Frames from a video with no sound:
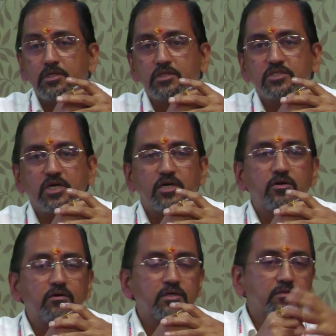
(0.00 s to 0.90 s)
this
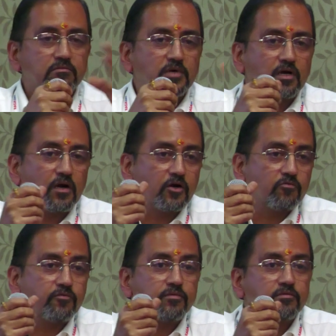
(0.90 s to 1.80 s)
kind of
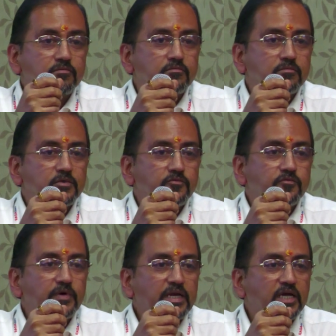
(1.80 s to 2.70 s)

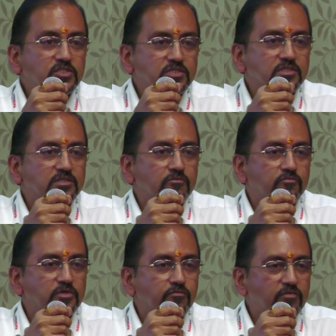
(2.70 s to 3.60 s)
finance is,
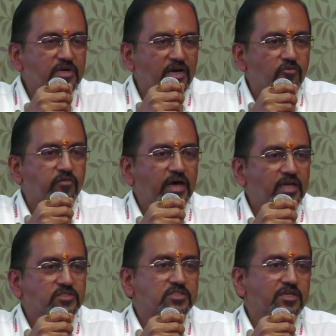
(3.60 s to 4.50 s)
what kind of
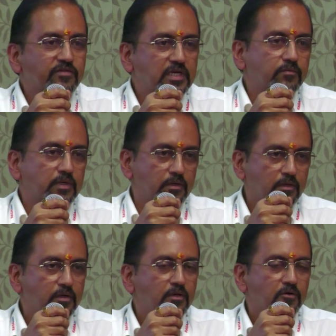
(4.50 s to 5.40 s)
finance is available
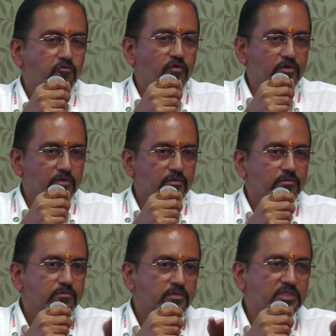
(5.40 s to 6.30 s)
for
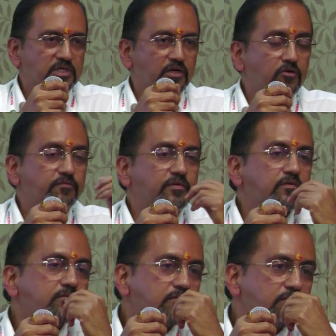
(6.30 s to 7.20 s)
this kind of
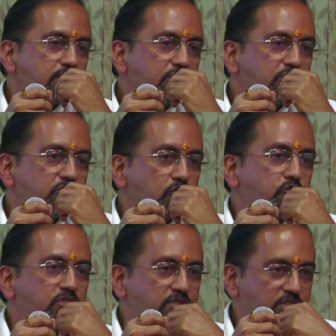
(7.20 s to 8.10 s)

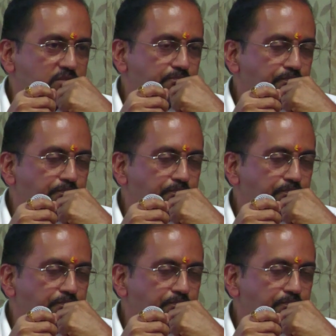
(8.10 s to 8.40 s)
solutions.